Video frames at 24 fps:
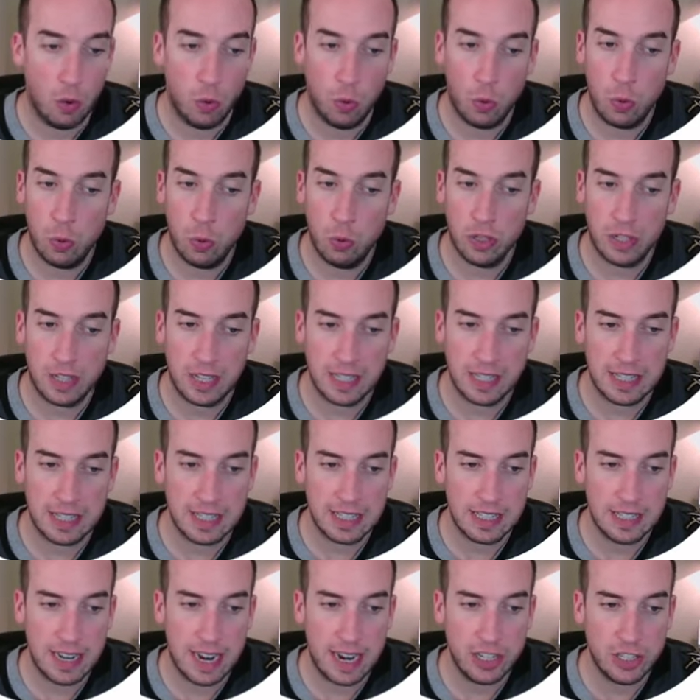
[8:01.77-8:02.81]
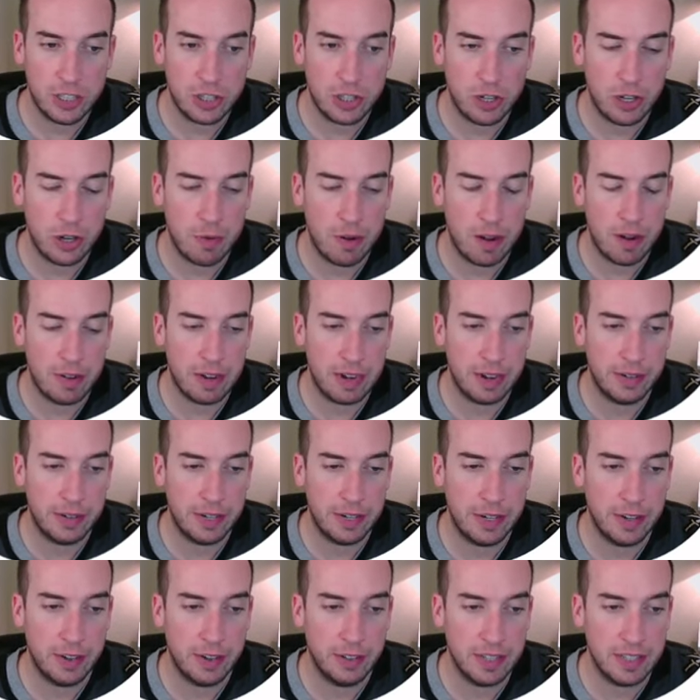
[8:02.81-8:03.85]
Oh, look at this nice turnaround
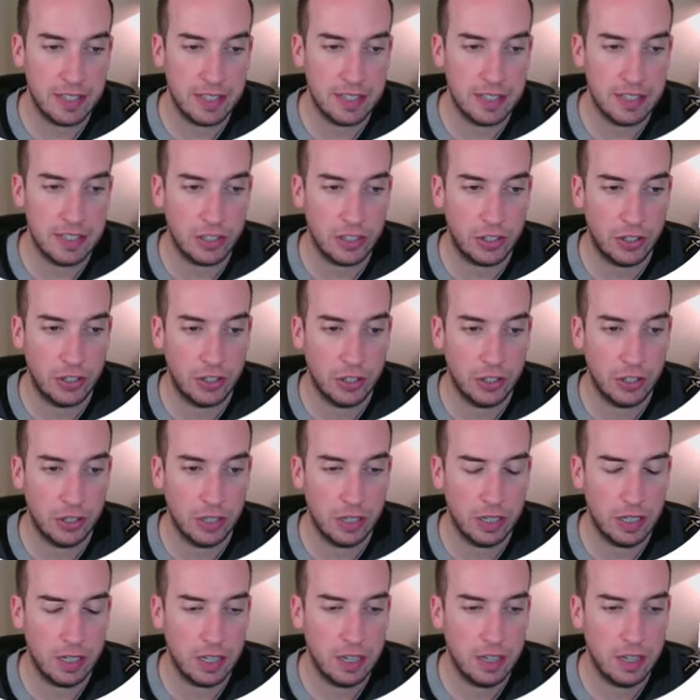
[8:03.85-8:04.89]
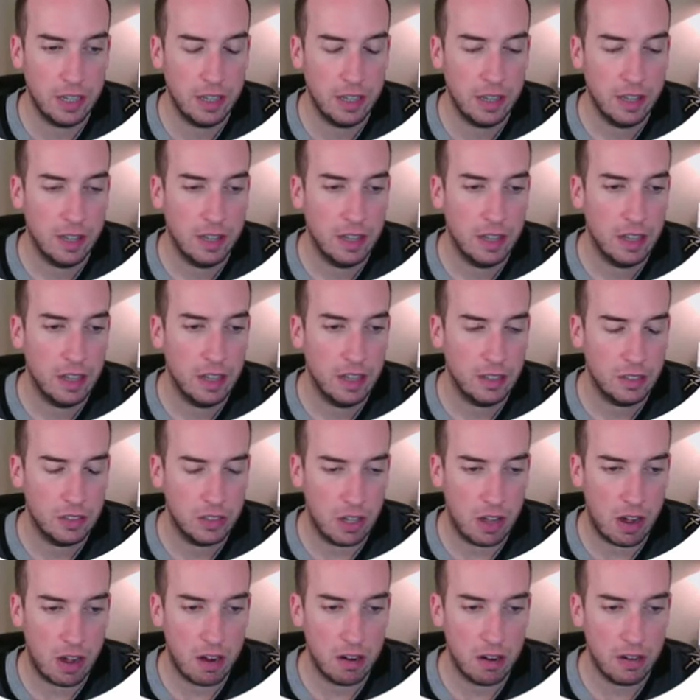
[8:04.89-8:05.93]
down here. This is a good
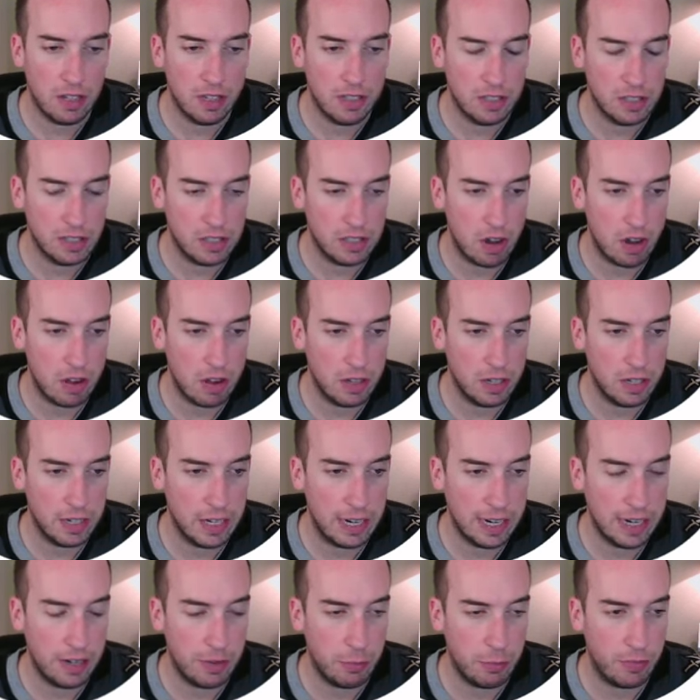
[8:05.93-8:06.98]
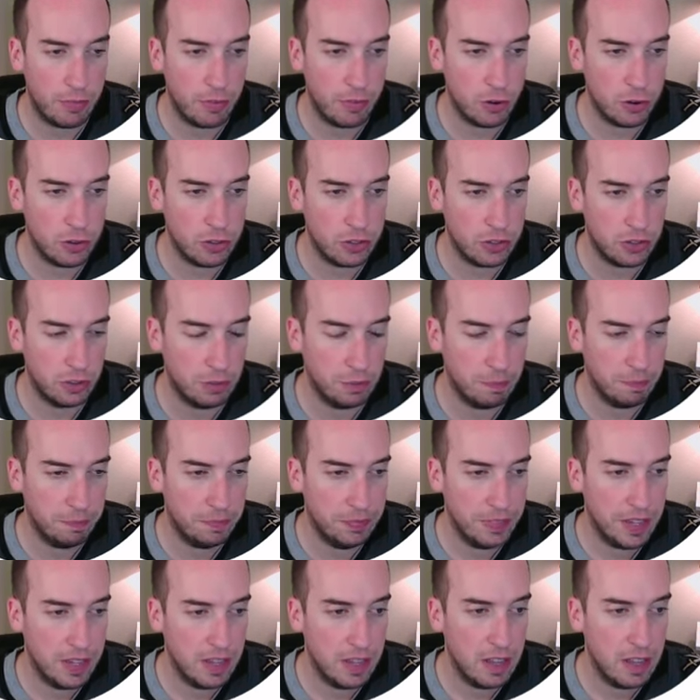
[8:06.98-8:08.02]
long consolidated
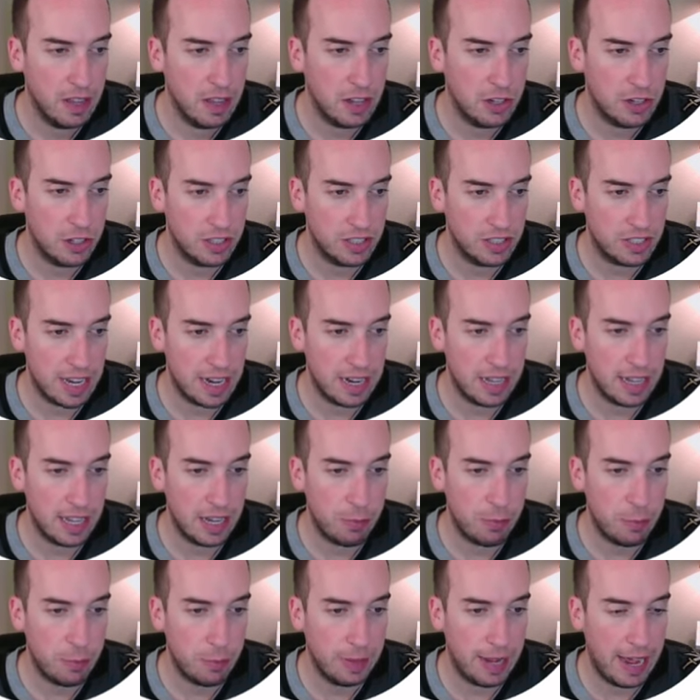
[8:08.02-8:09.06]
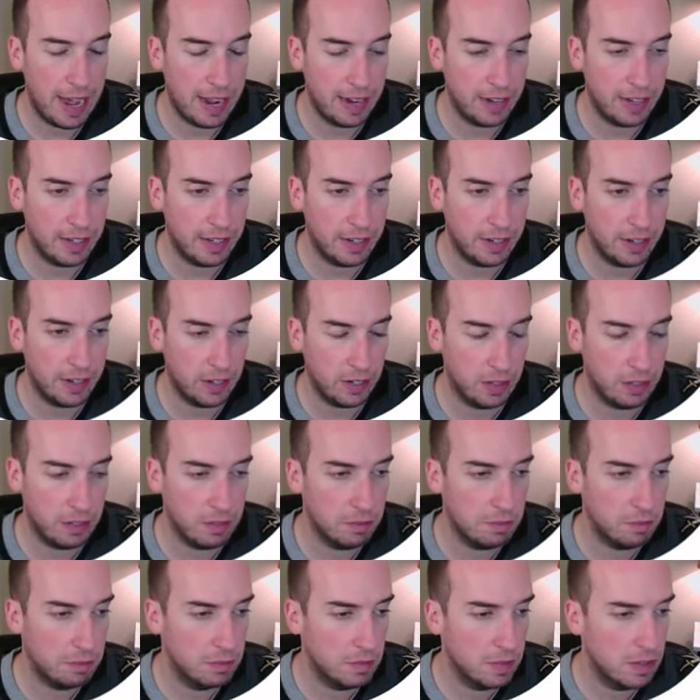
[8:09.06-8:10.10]
reversal. Just kind of like what we had
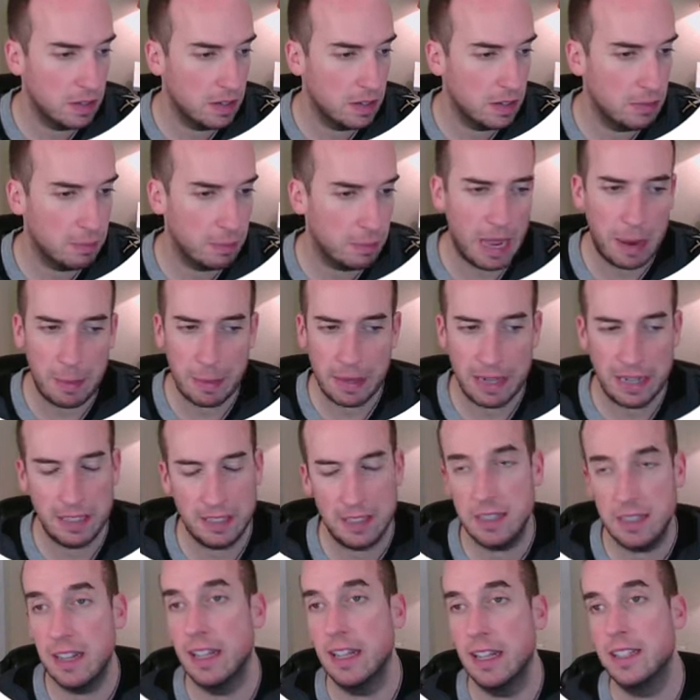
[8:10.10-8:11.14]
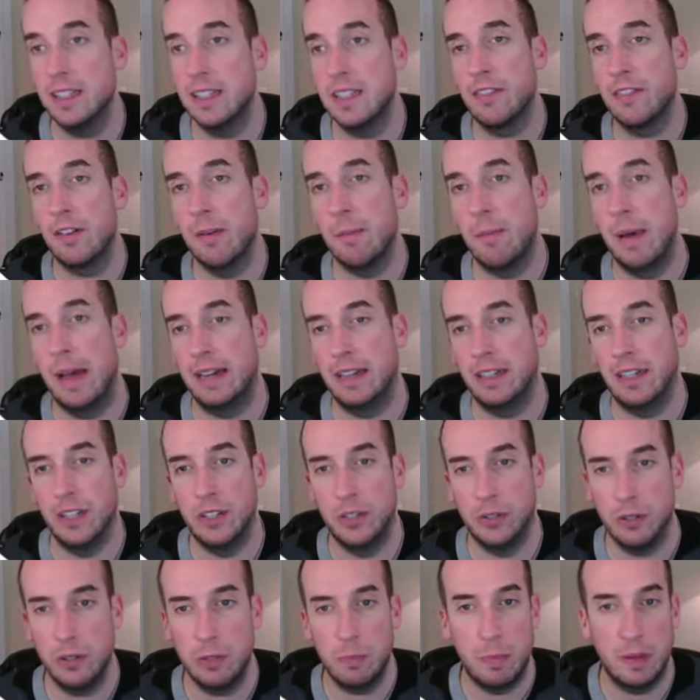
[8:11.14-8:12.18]
here. But I mean, it's not, it's different
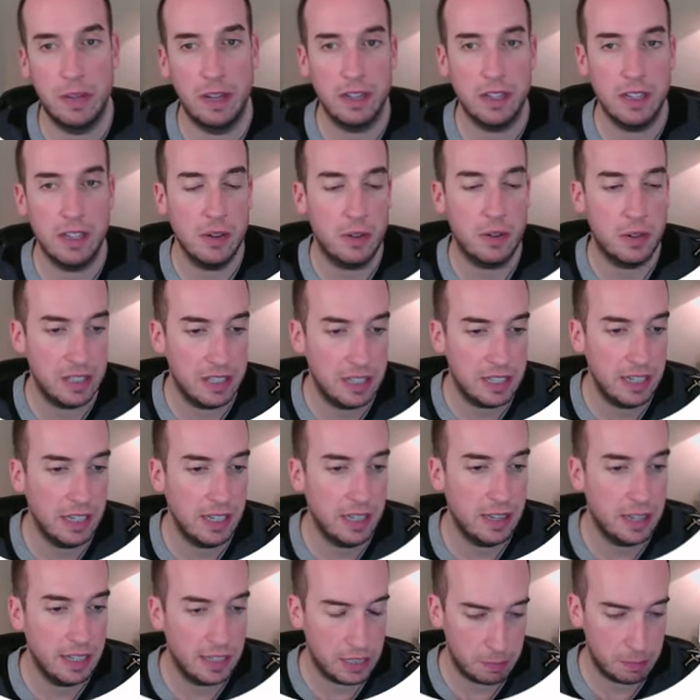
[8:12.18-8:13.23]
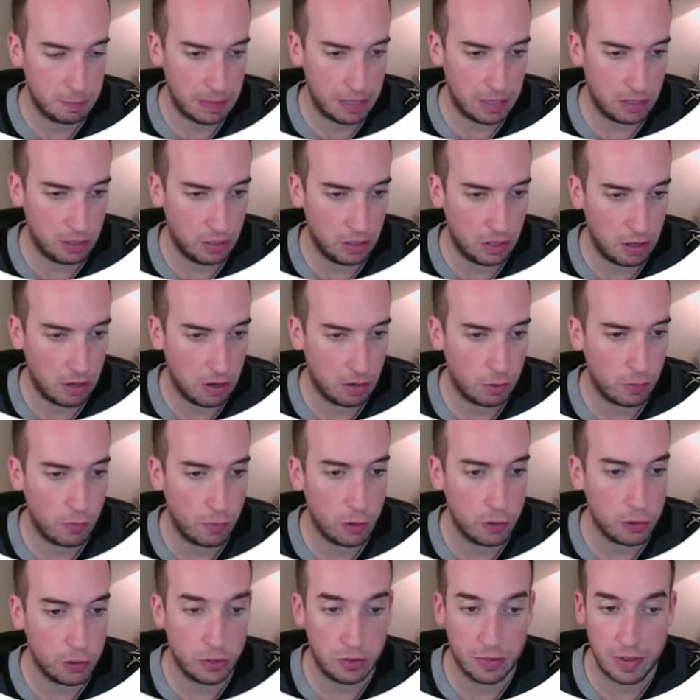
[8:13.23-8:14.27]
magnitudes, but you could see that it's been a long
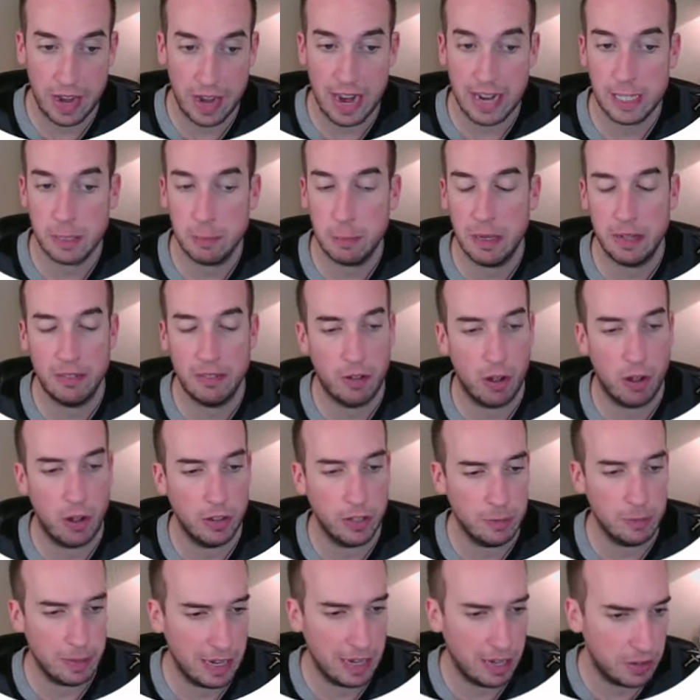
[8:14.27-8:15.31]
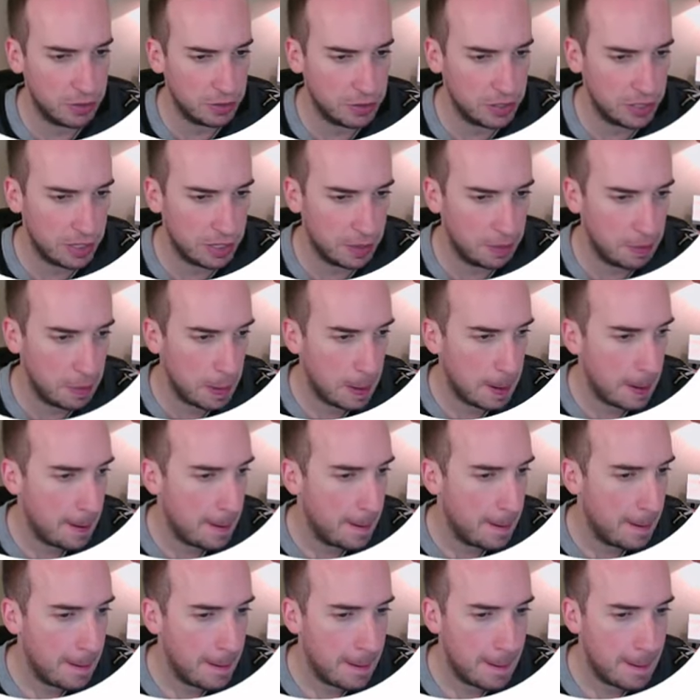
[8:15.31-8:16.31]
reversal. Nice big volume candles here.